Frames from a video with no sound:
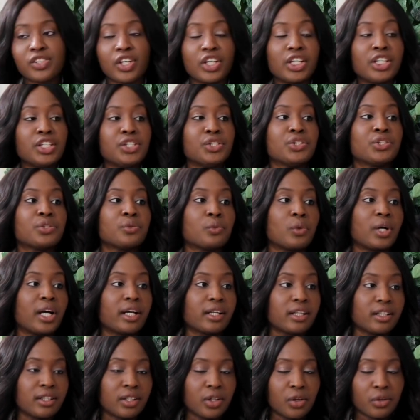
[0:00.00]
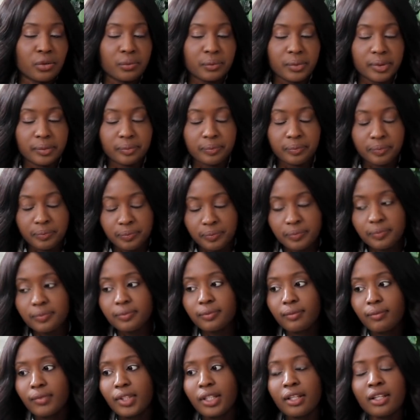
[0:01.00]
So he used to work at Goldman.
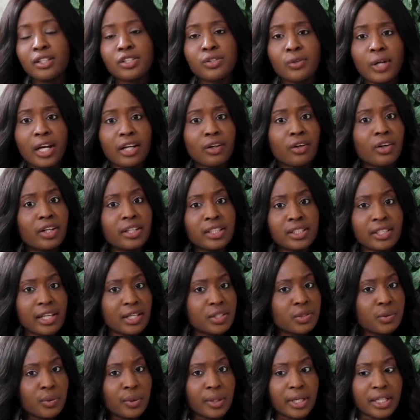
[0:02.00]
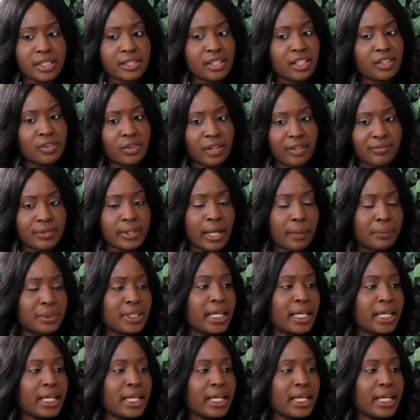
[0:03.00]
So I got in touch with him and I said, you know, I'm